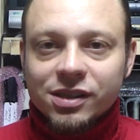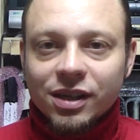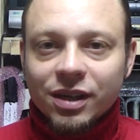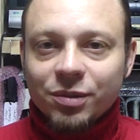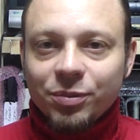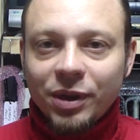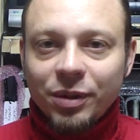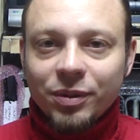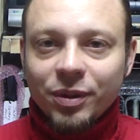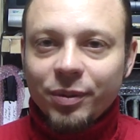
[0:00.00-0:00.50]

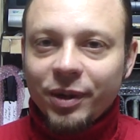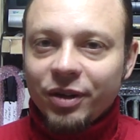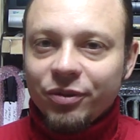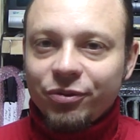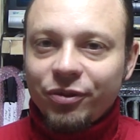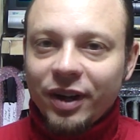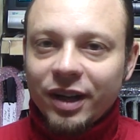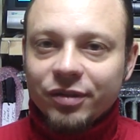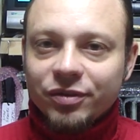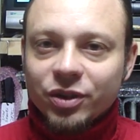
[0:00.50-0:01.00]
like maybe about
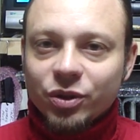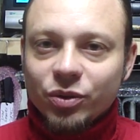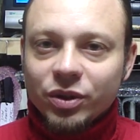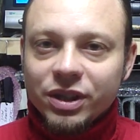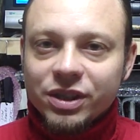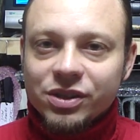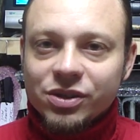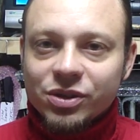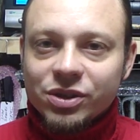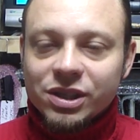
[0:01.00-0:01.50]
5
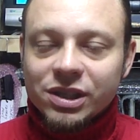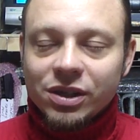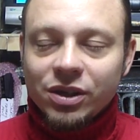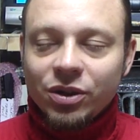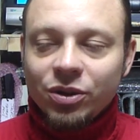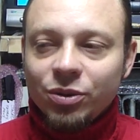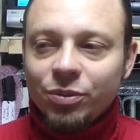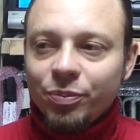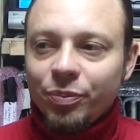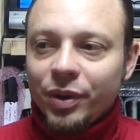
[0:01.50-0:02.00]
degrees or
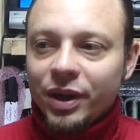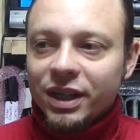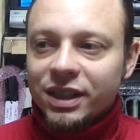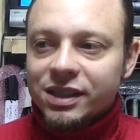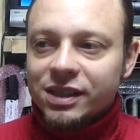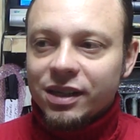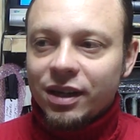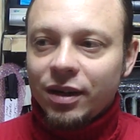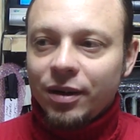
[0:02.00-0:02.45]
so, but